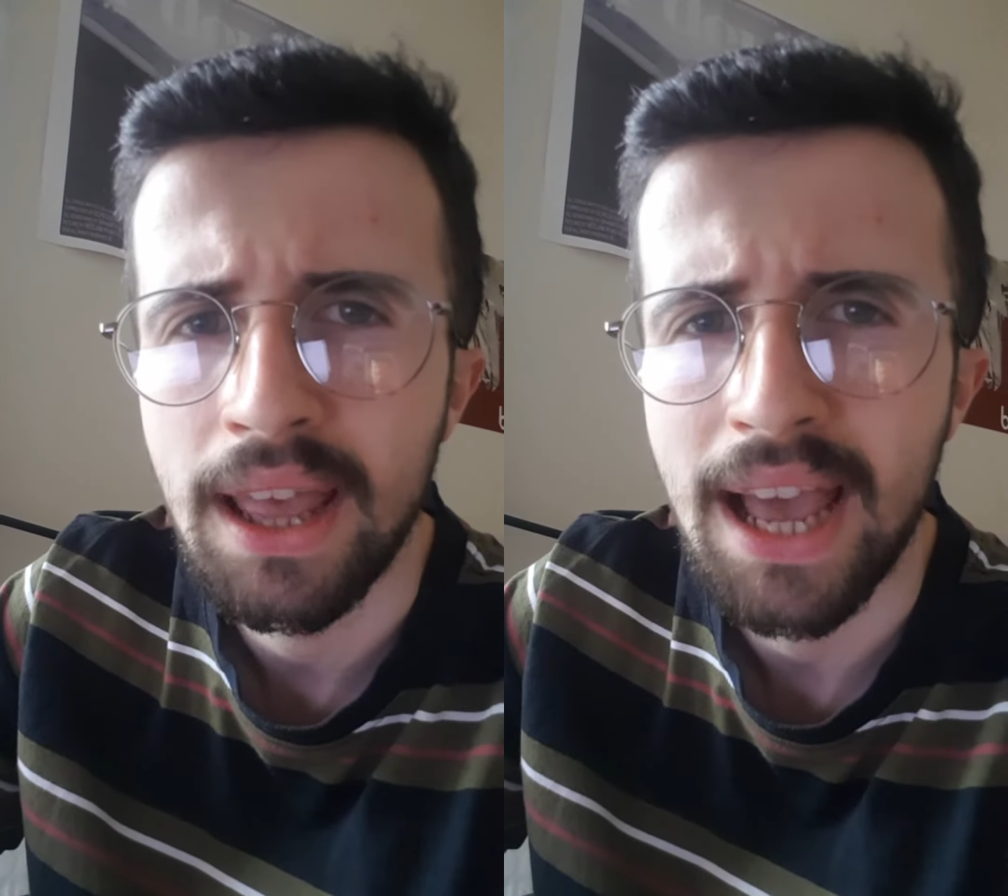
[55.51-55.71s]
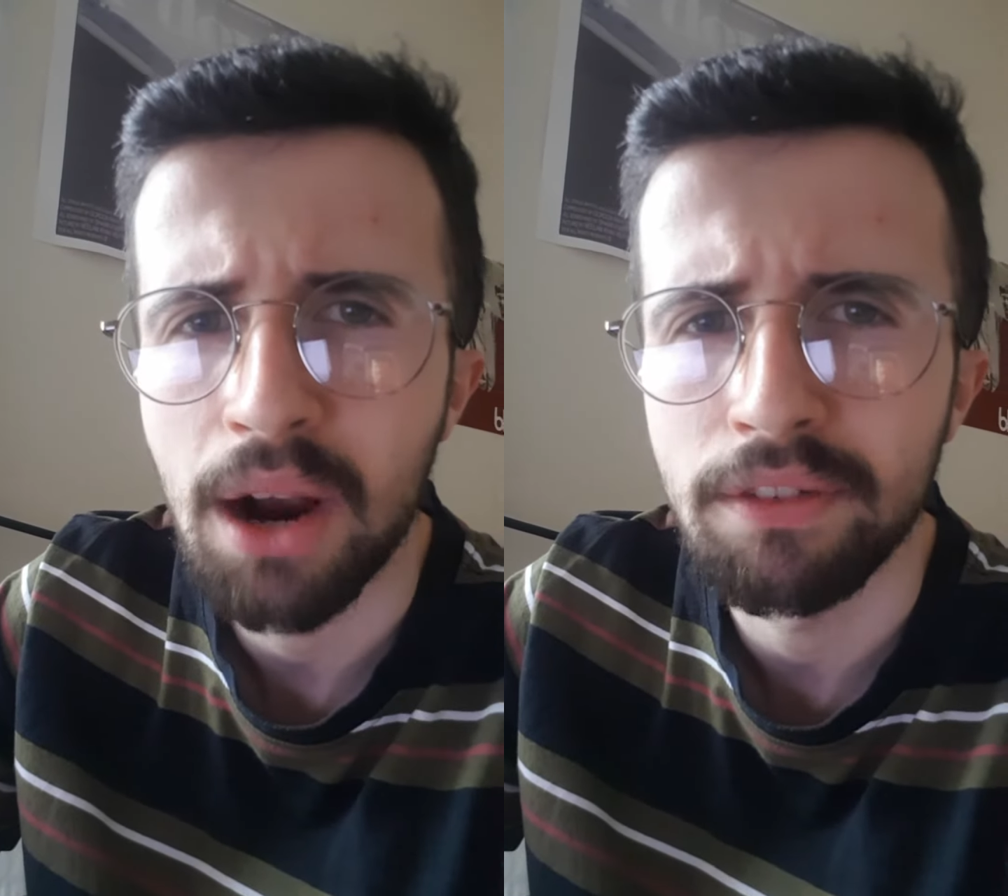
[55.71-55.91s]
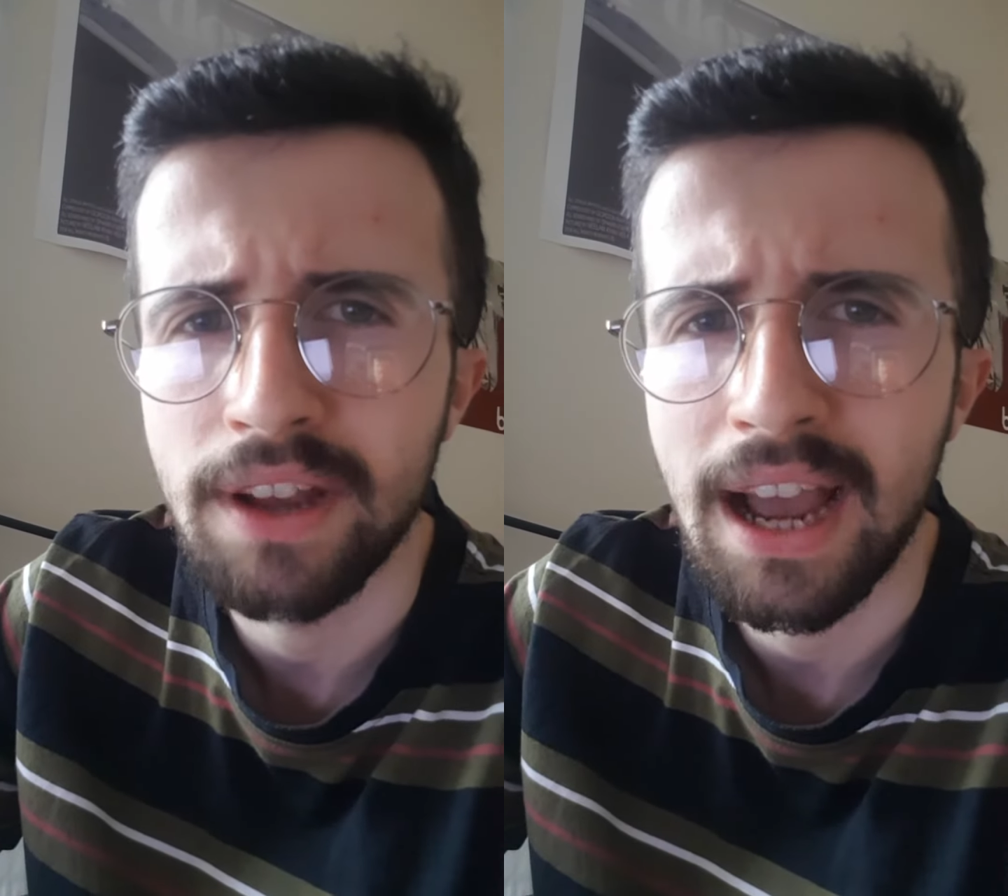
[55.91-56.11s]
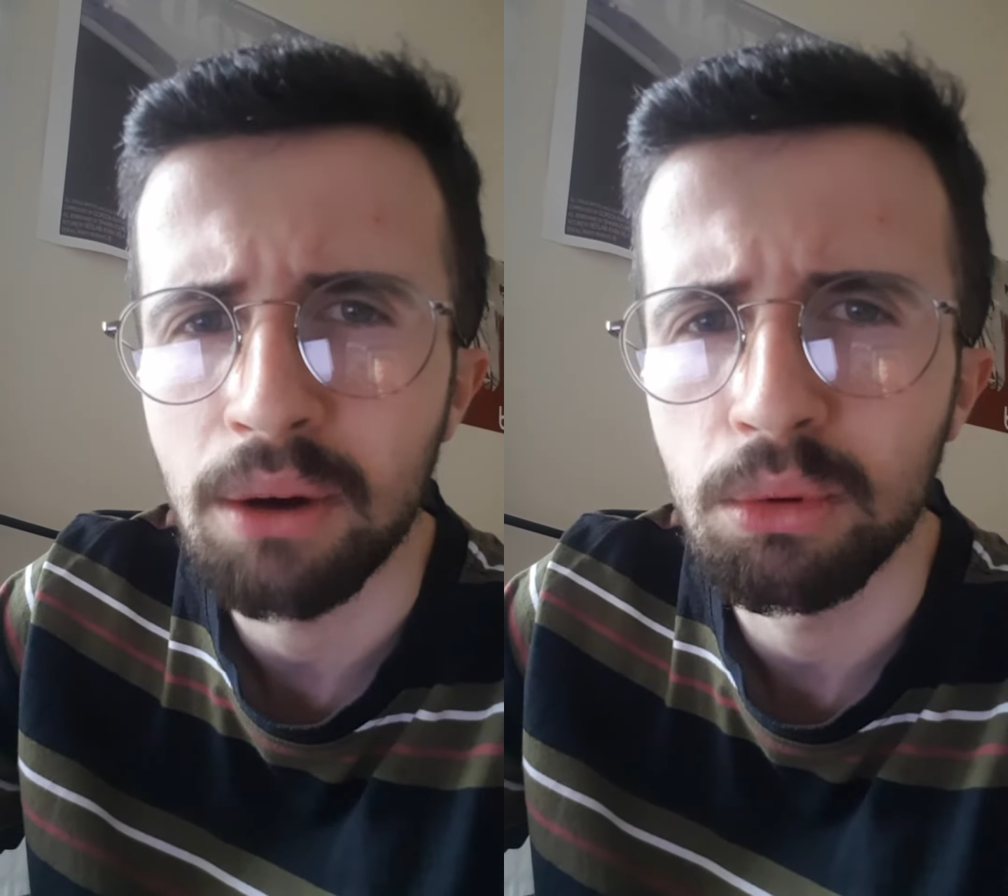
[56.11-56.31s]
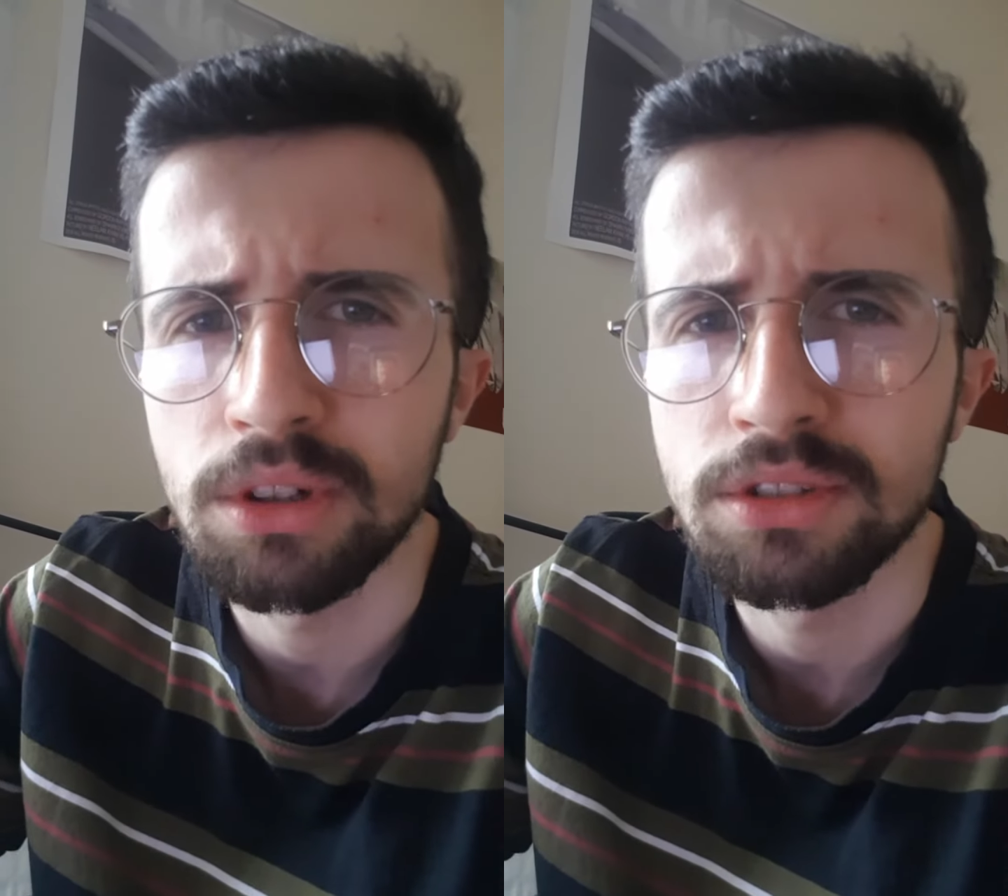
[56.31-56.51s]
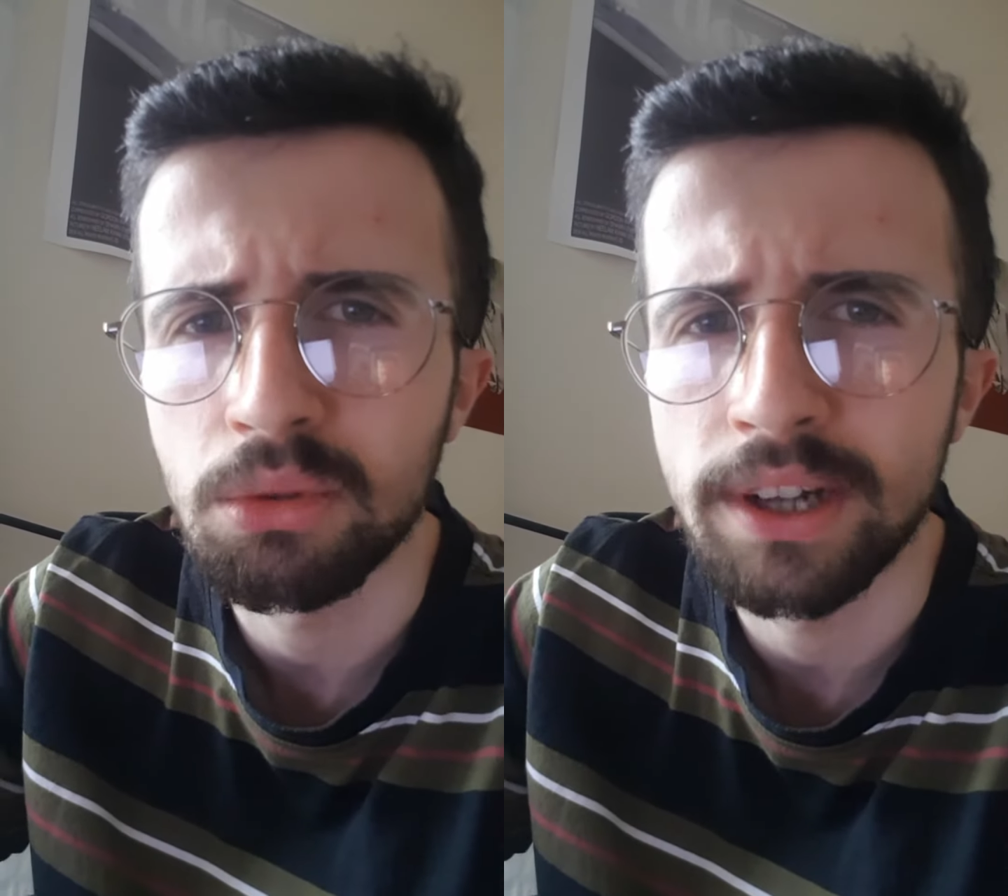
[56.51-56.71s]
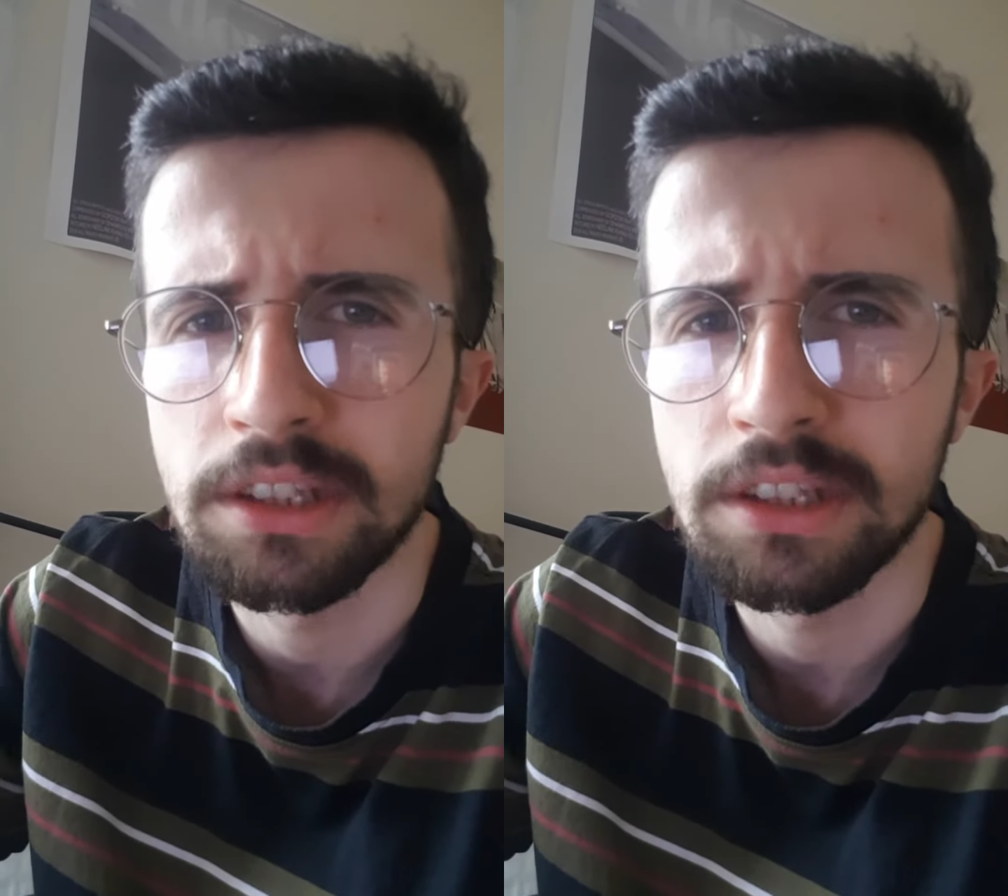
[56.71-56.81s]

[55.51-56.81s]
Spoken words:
However, I was quite